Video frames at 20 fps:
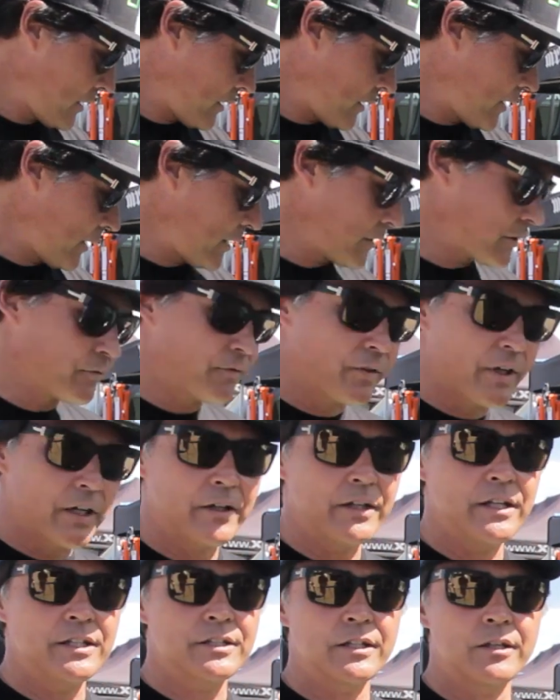It's
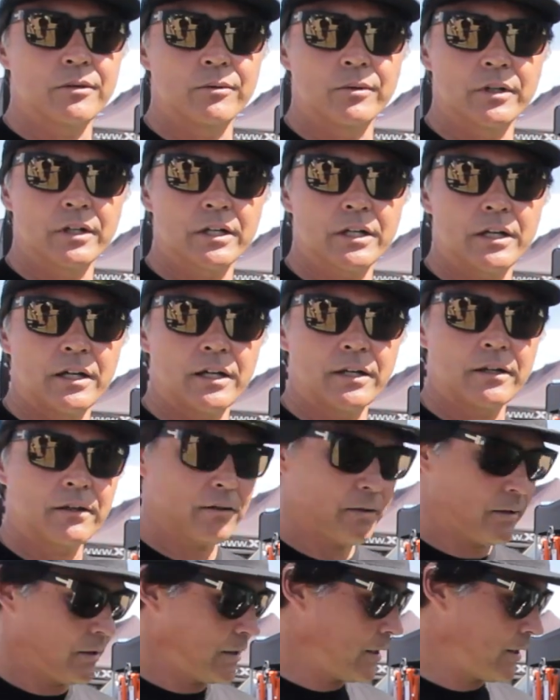very easy to work on.
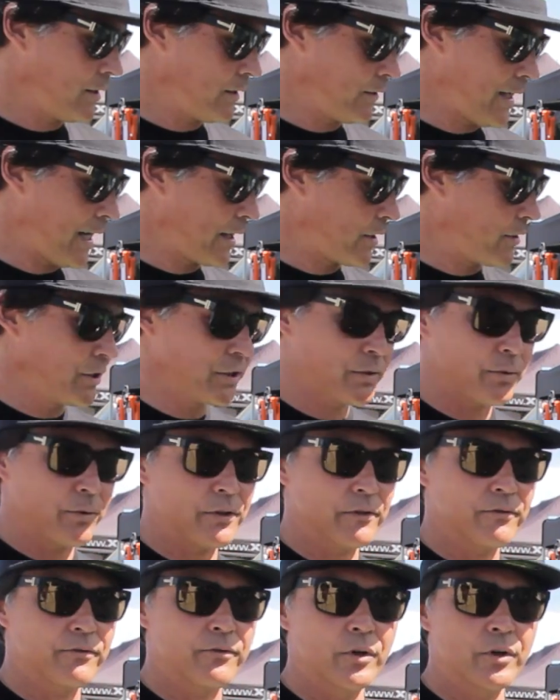That goes
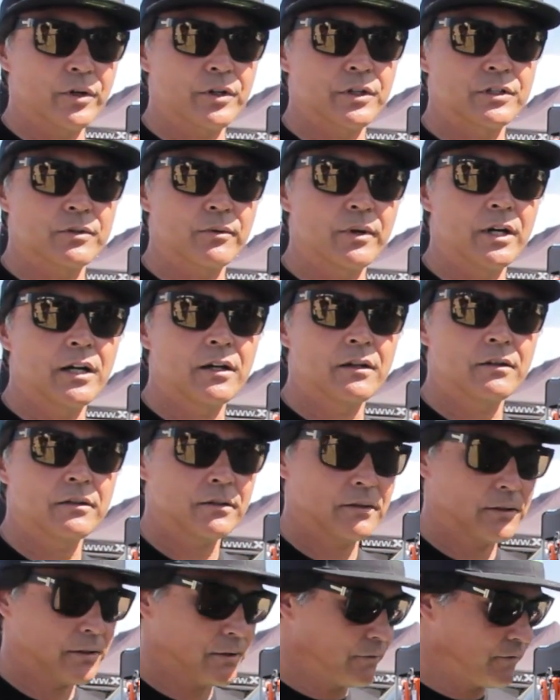with the fork as well.
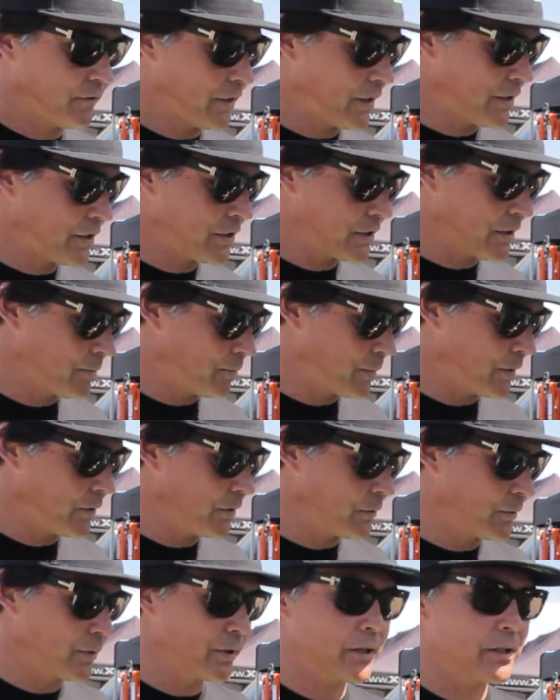It's very
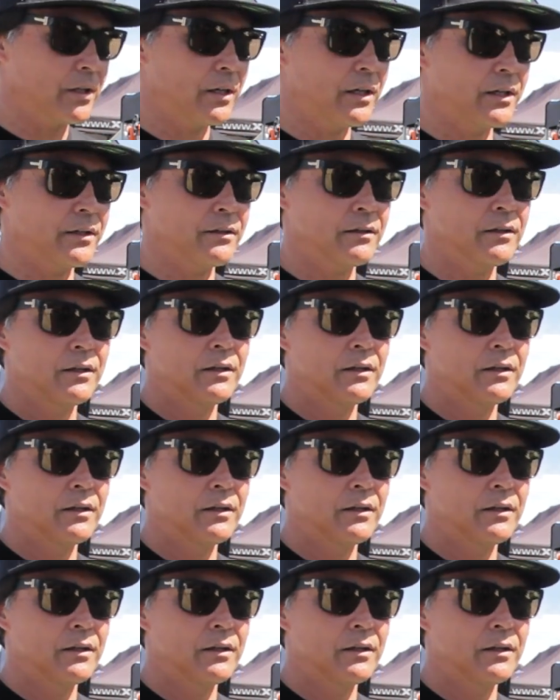simple to work on.